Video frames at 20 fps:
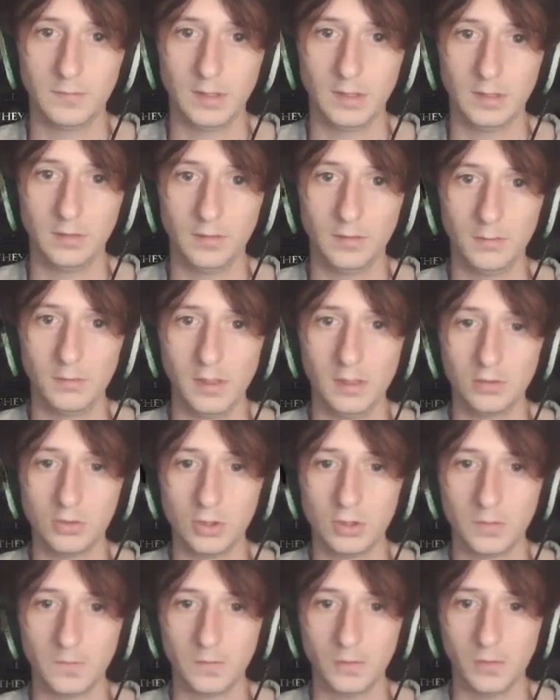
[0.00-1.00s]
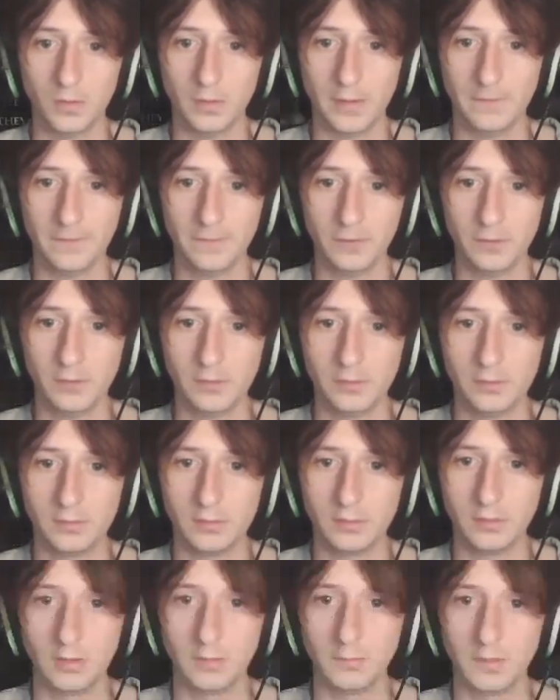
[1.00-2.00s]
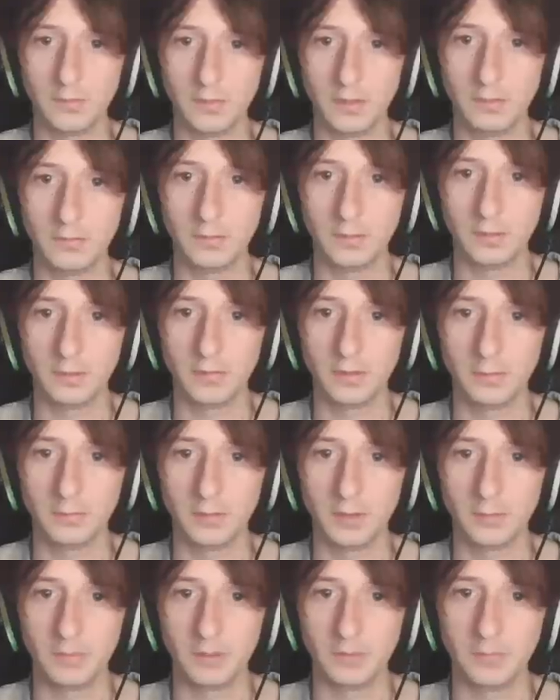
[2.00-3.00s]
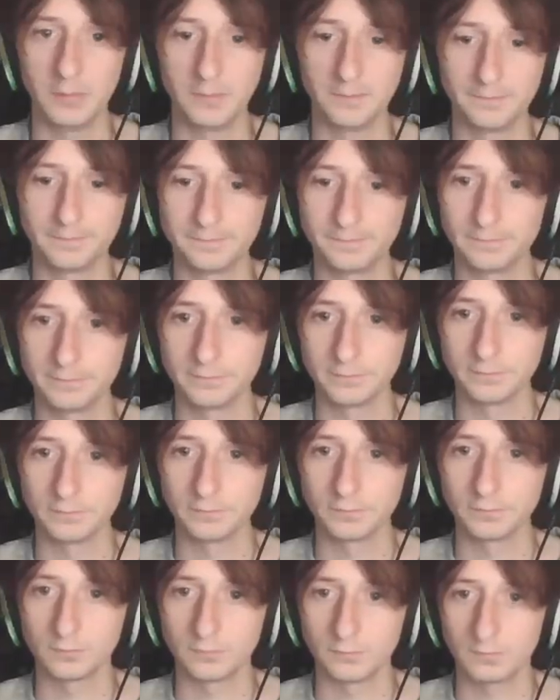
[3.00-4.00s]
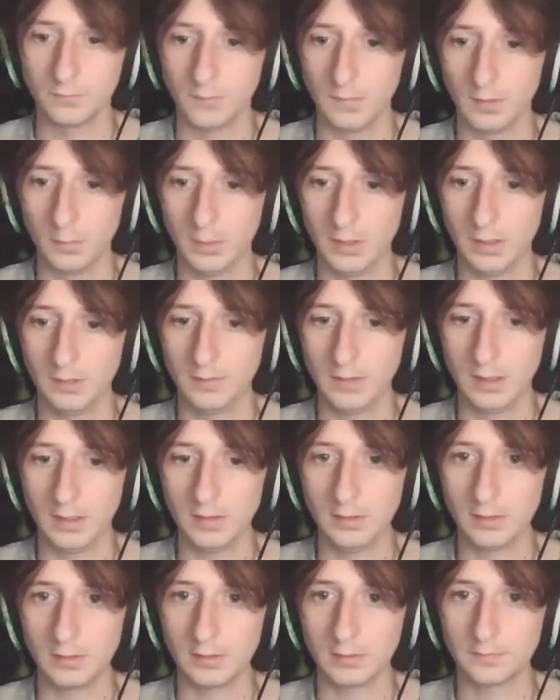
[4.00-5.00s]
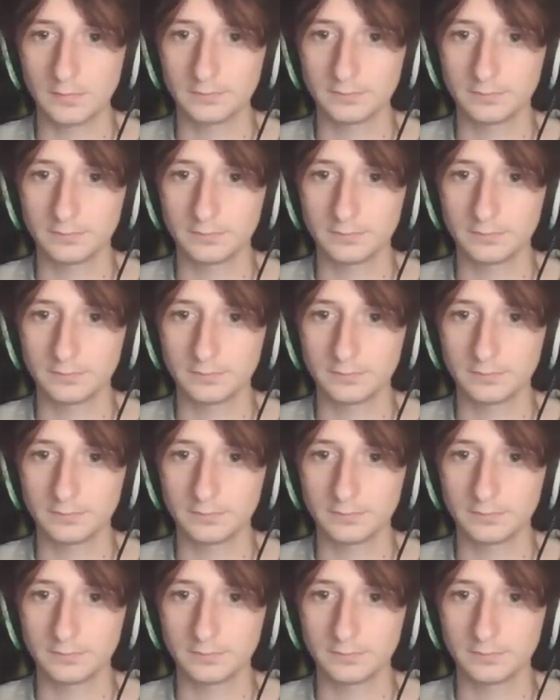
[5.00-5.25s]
Thank you very much for all that food. Yum, yum, yum, yum, yum, yum, yum, yum, yum. That we have gathered.